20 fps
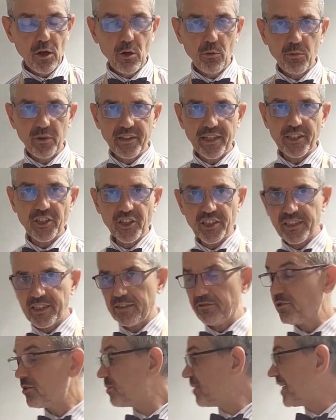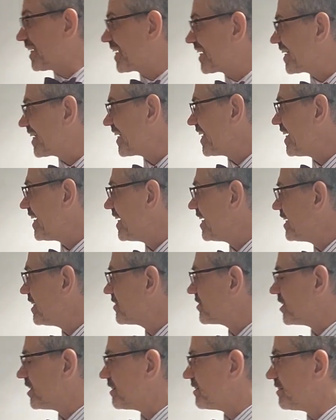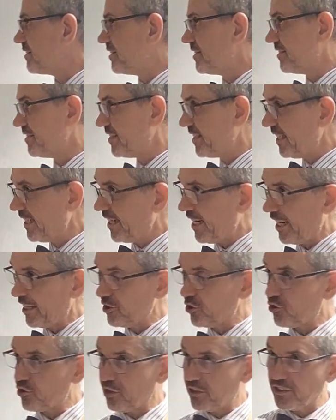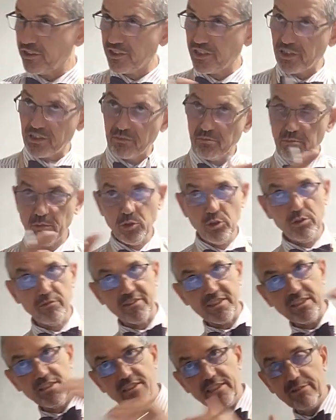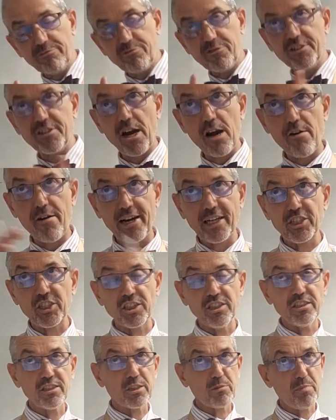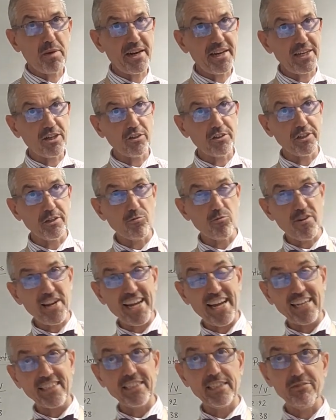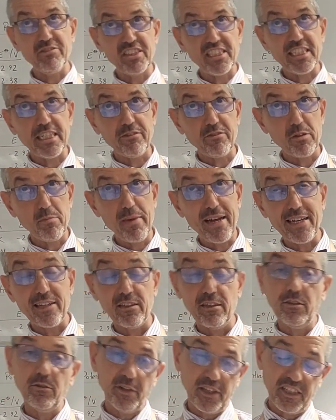We then just have to be clear that the electrons can move in different directions depending on the reactivity of the metal.